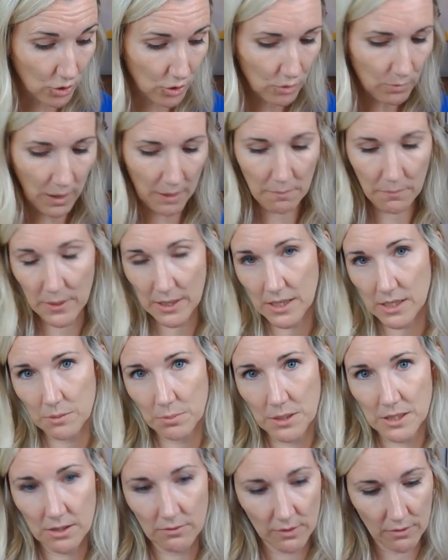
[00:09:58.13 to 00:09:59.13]
My biggest
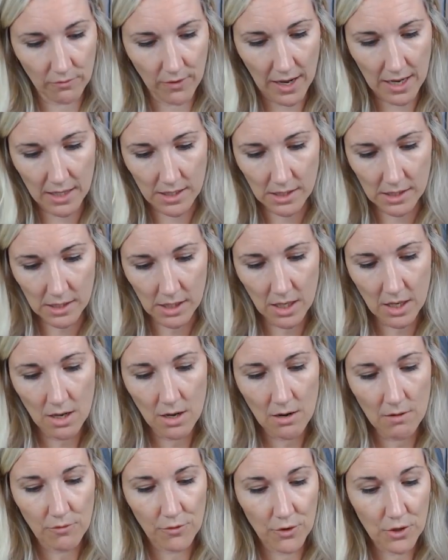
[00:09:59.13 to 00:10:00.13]
piece of advice
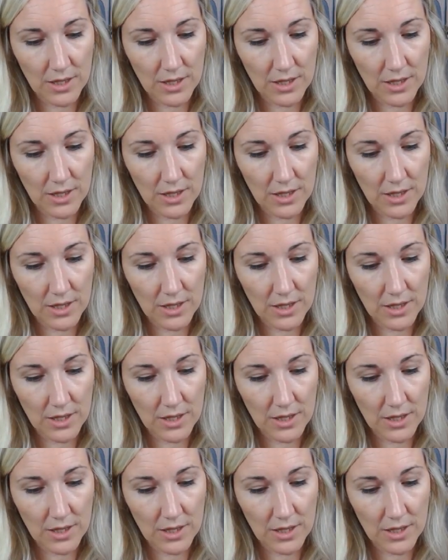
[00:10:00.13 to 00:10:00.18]
for